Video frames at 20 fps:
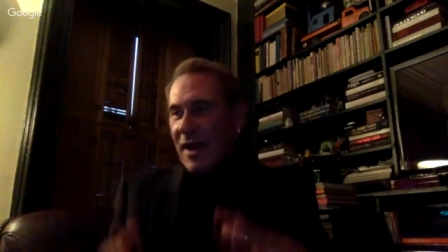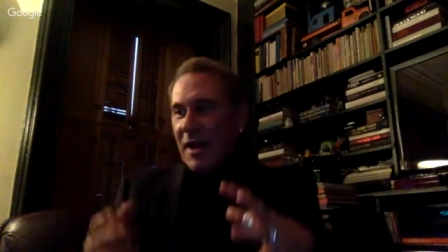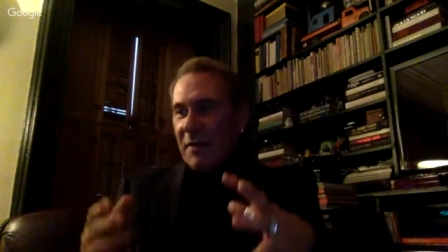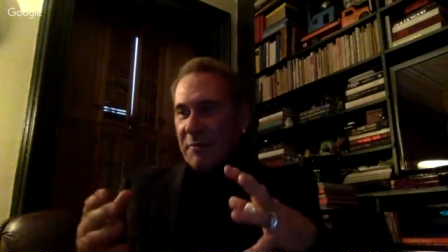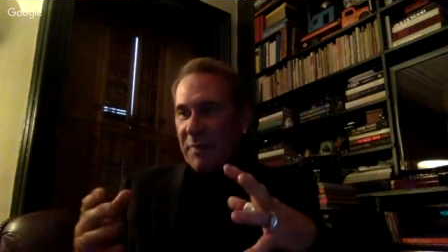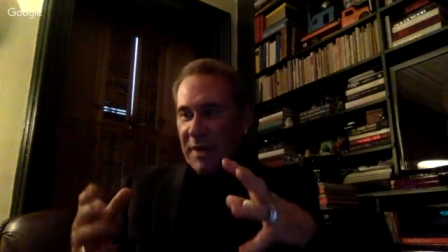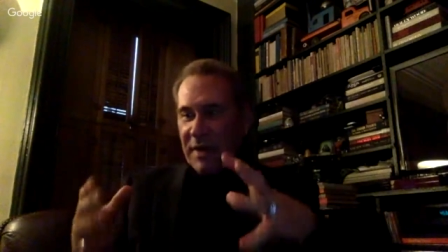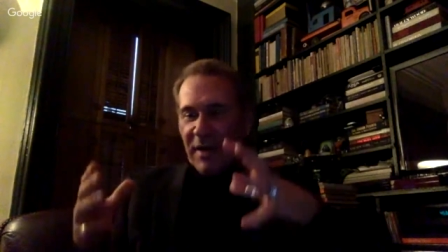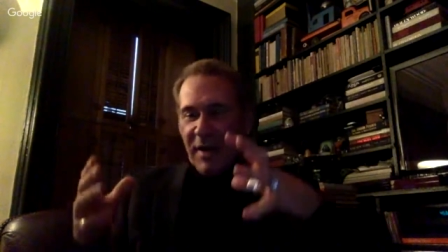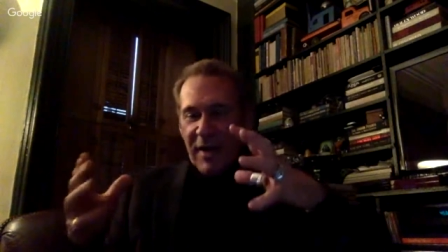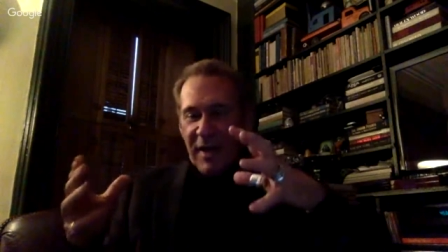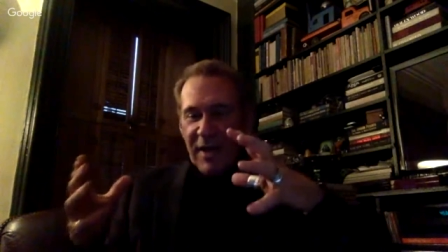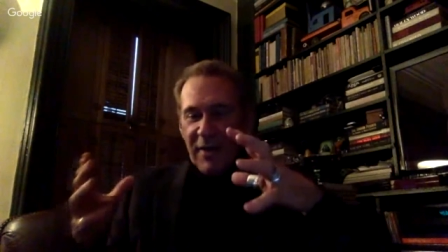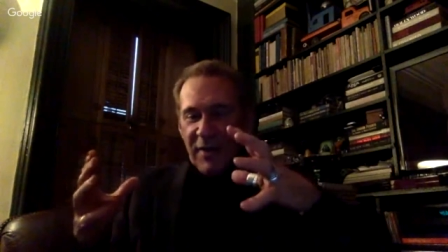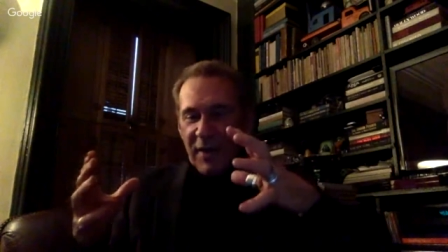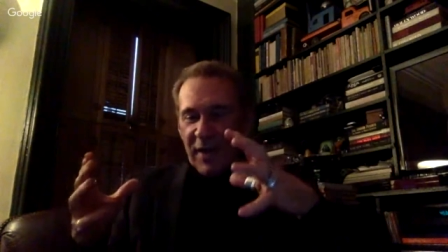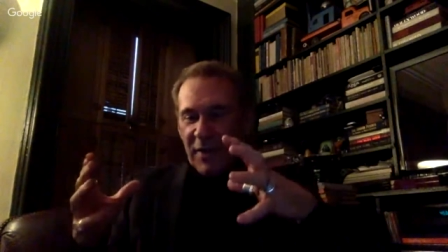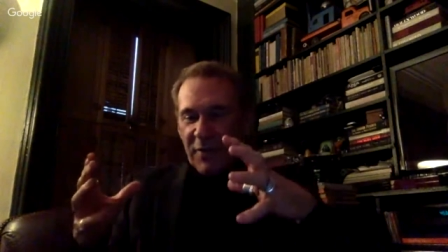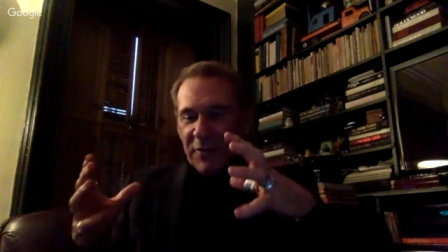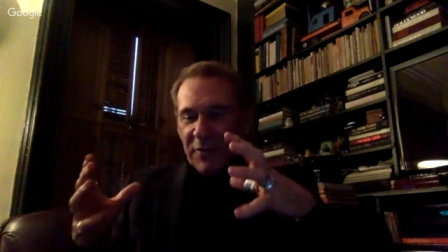but
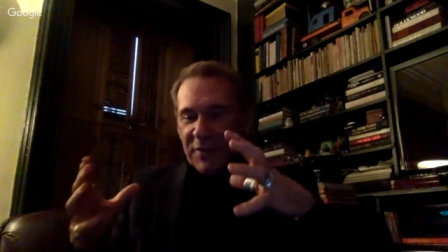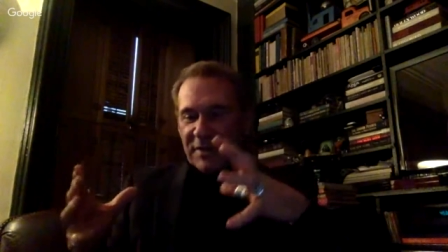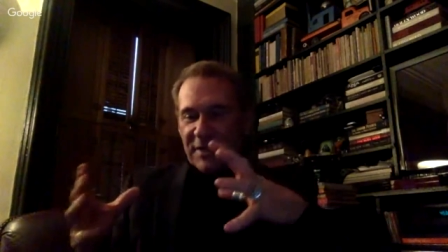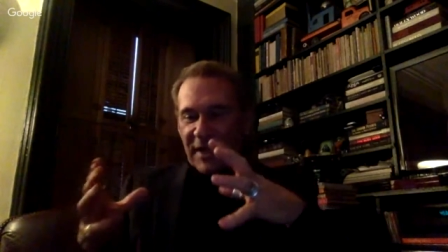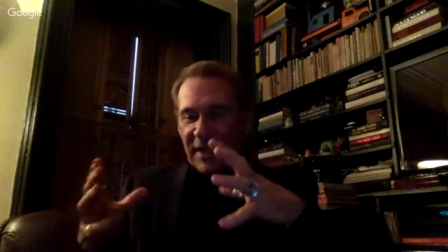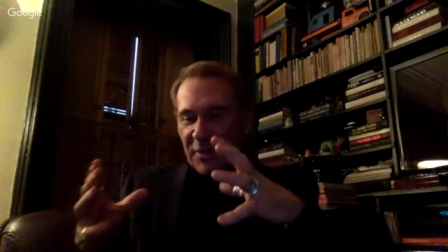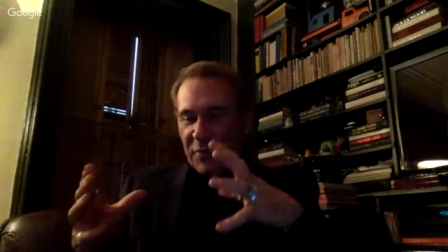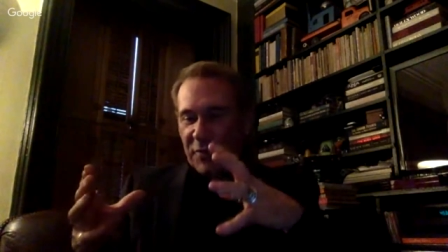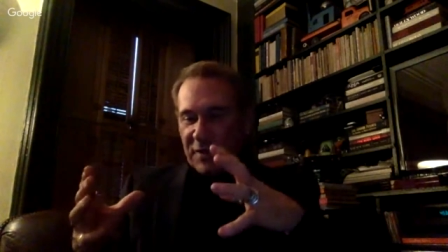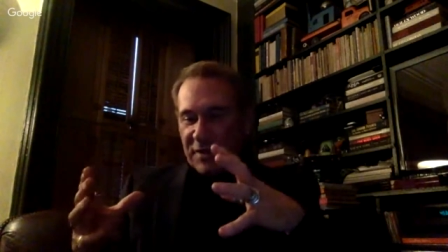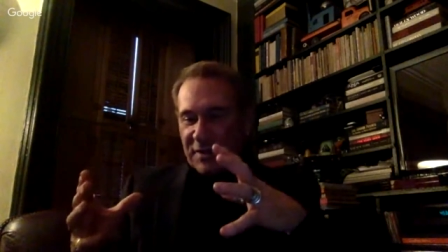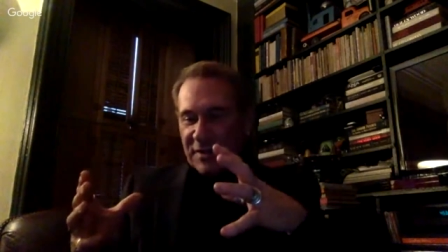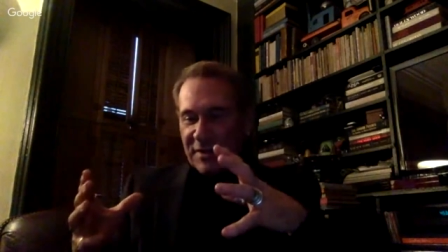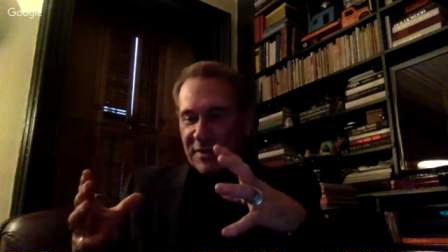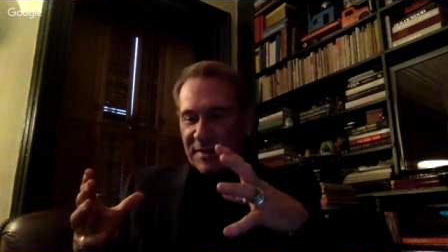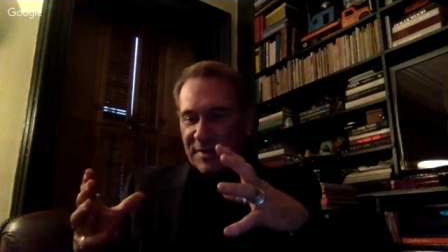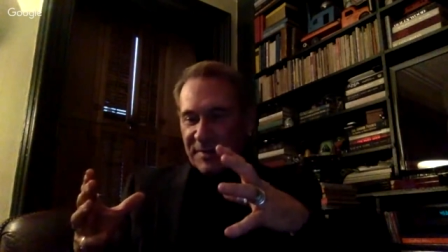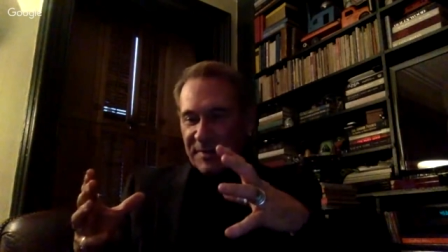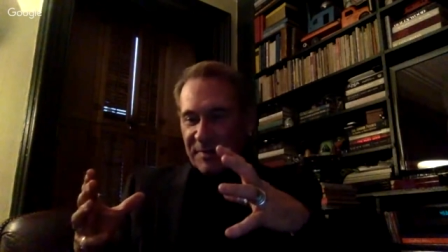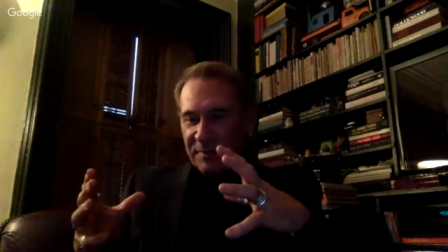it, it was, it
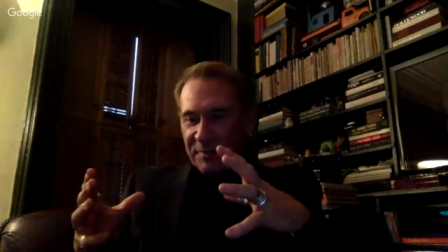was,